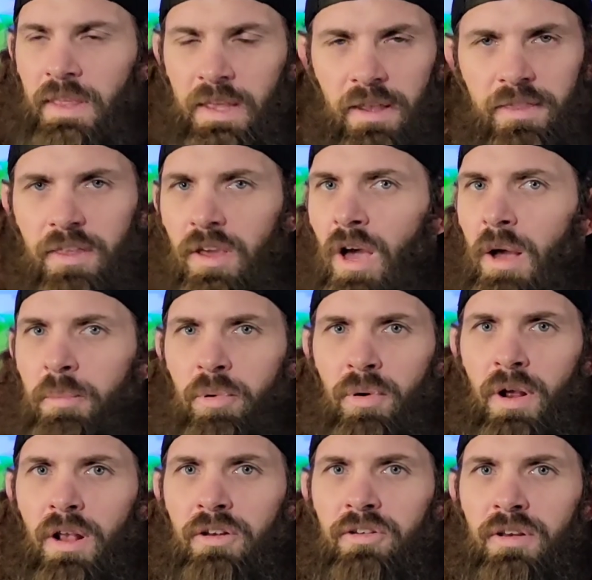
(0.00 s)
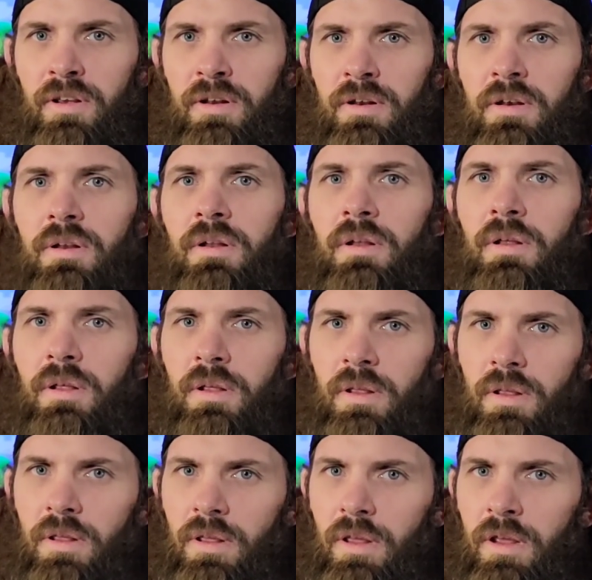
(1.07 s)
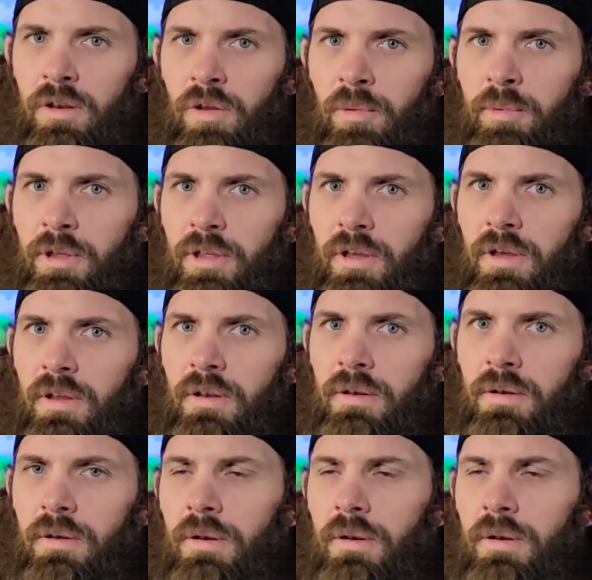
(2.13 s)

get the operation and you'll be good.